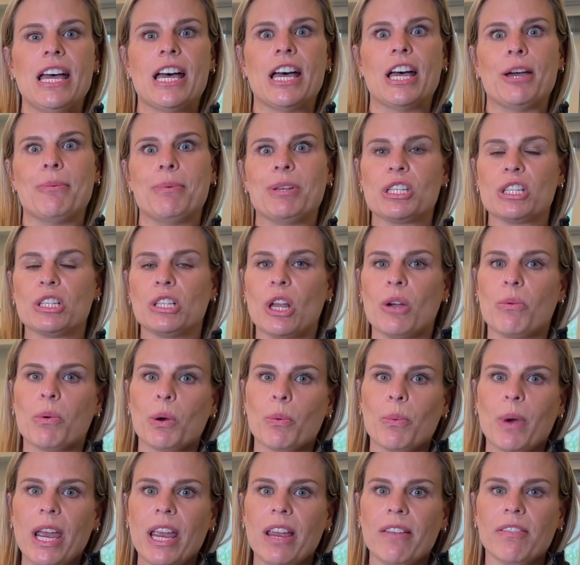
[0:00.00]
It's
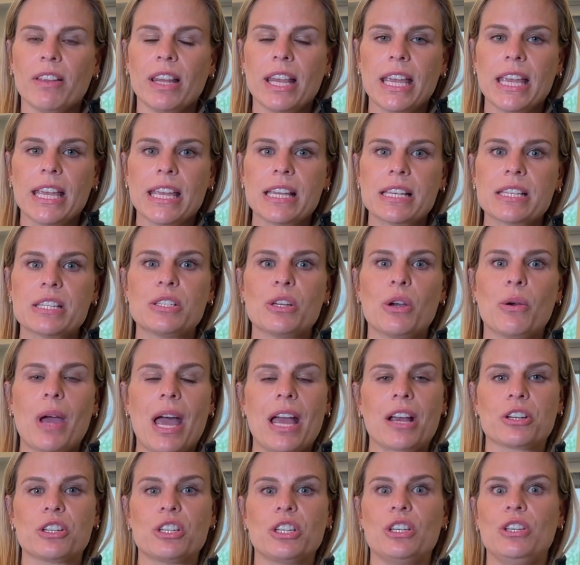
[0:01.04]
lower wavelength, so
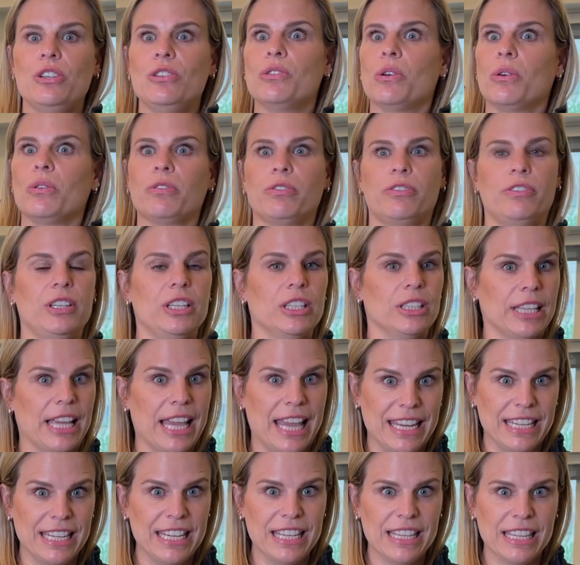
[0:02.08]
actually you don't feel
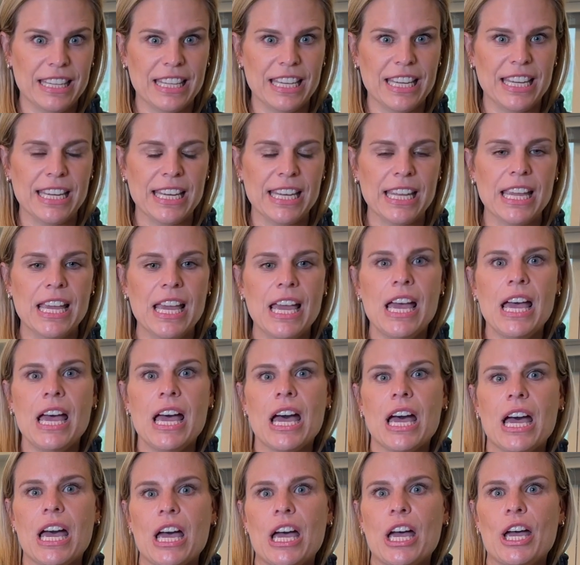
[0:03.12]
anything.
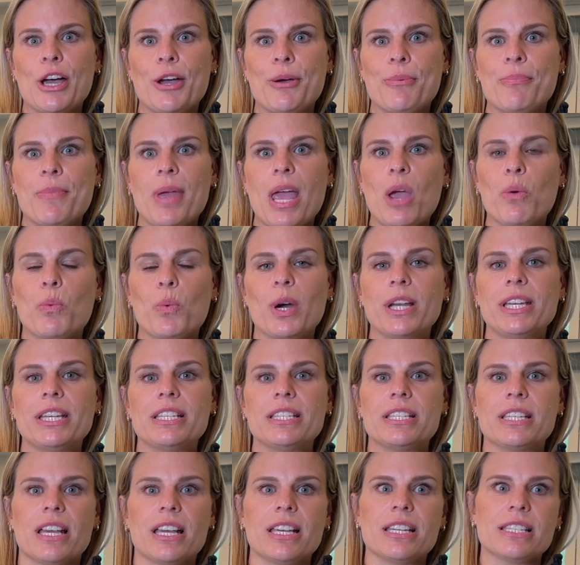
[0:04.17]
And what
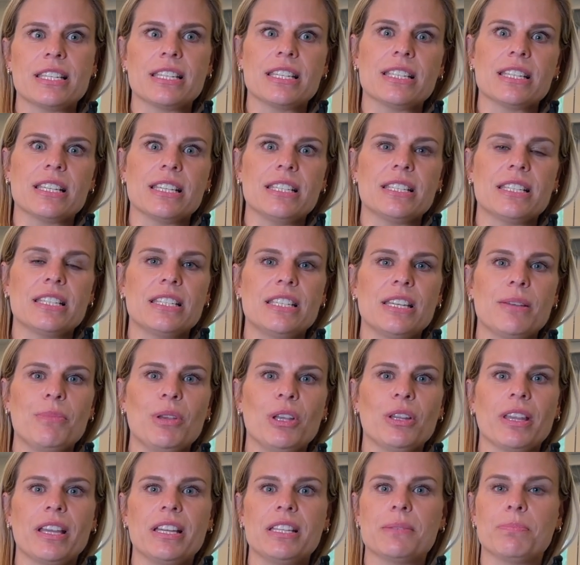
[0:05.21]
it does is it
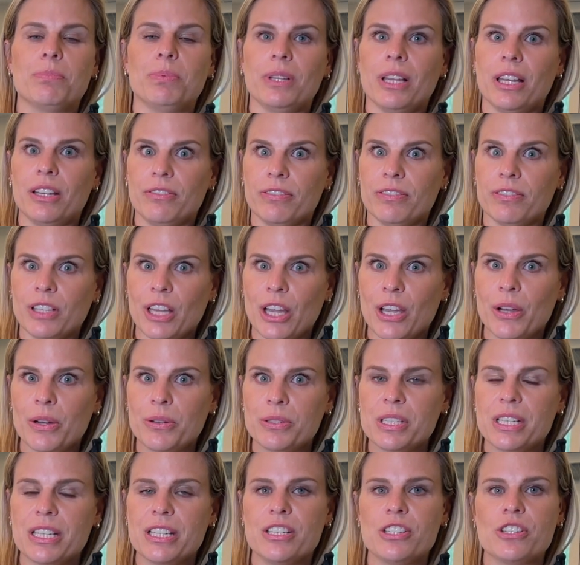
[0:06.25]
stimulates blood
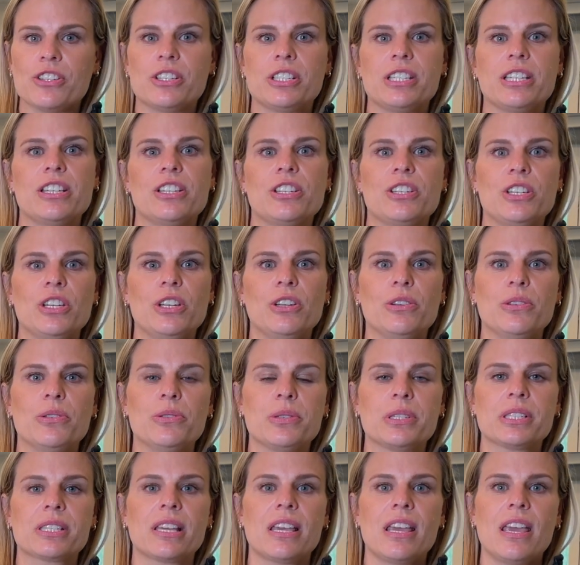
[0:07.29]
flow to injured
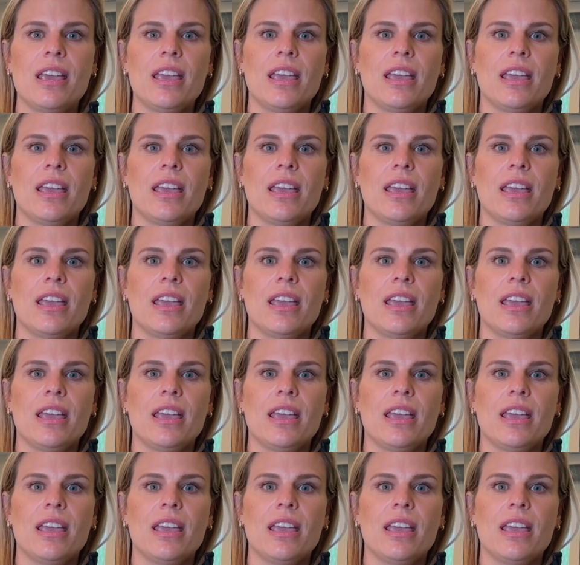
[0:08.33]
tissues.